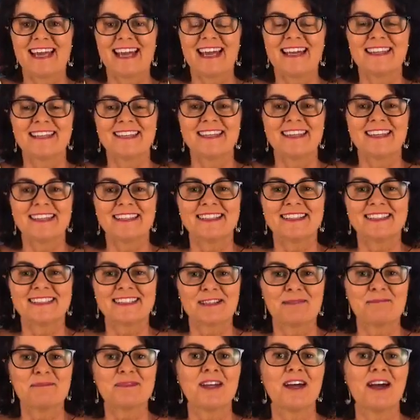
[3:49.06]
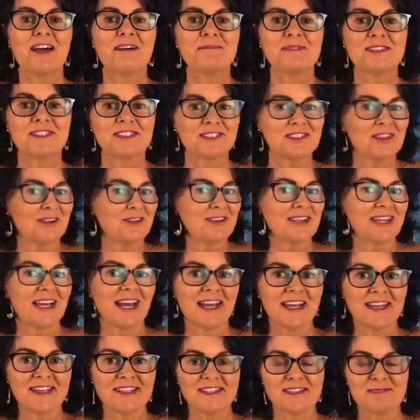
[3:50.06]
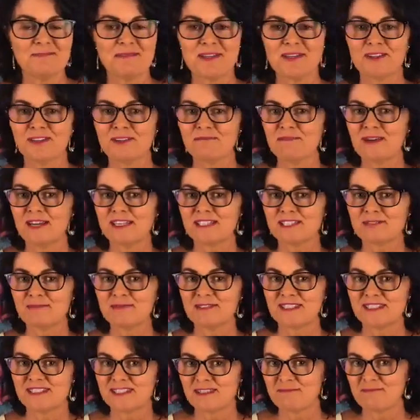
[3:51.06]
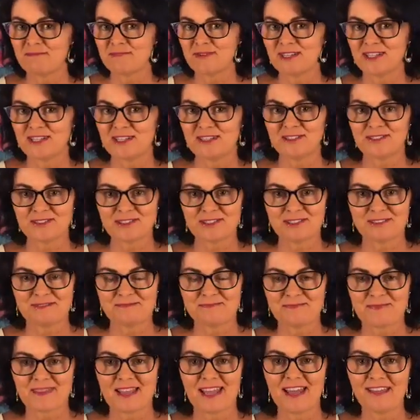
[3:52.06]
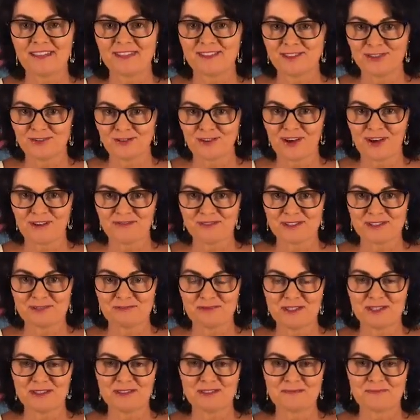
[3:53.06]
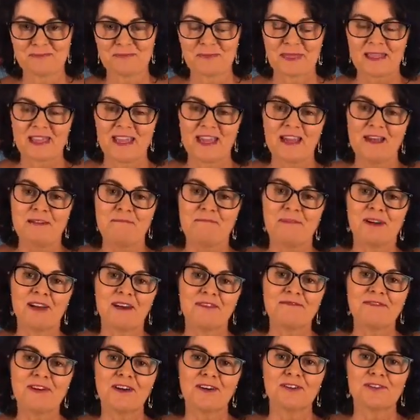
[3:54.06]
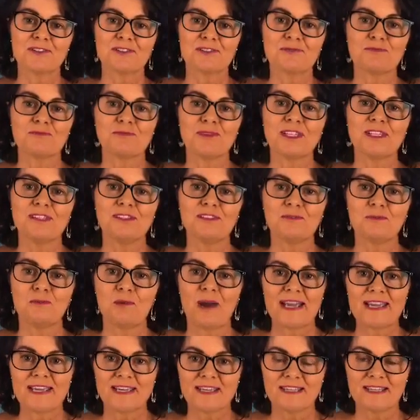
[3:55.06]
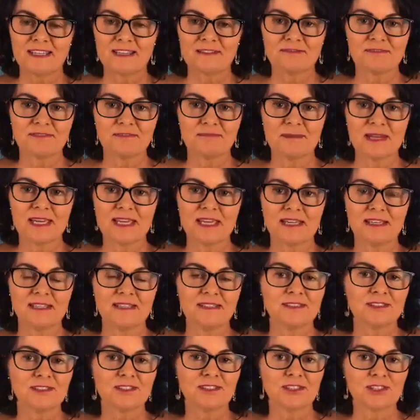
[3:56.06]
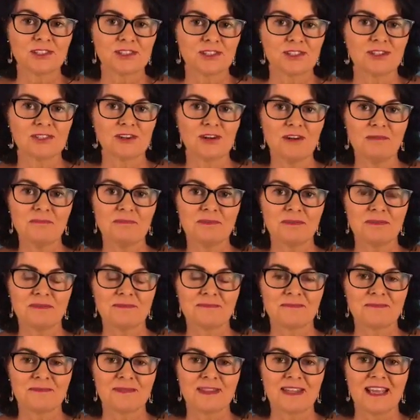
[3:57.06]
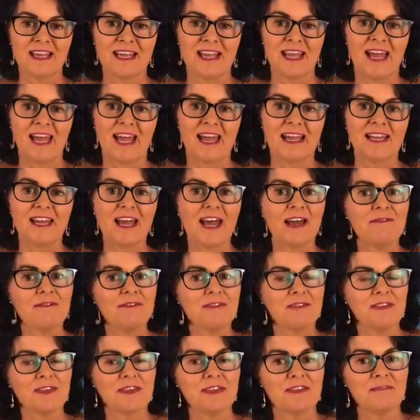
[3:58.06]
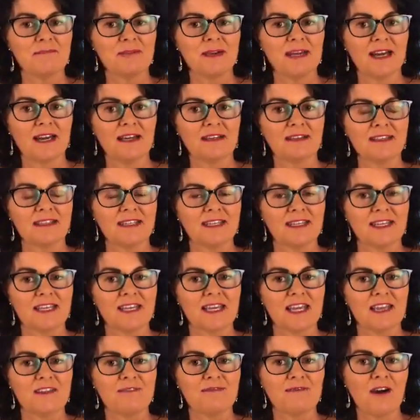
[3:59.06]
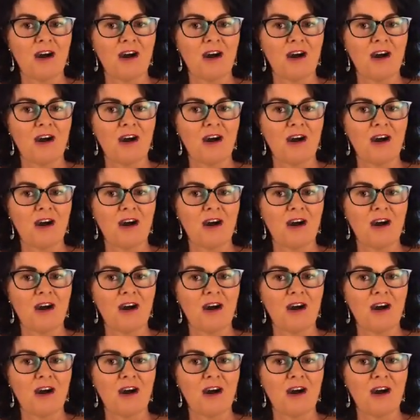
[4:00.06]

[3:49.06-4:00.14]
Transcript: and yet sometimes it's okay to be on a bus with somebody else at the driver's wheel. But I felt it was a real awakening for me to stop and have a think about if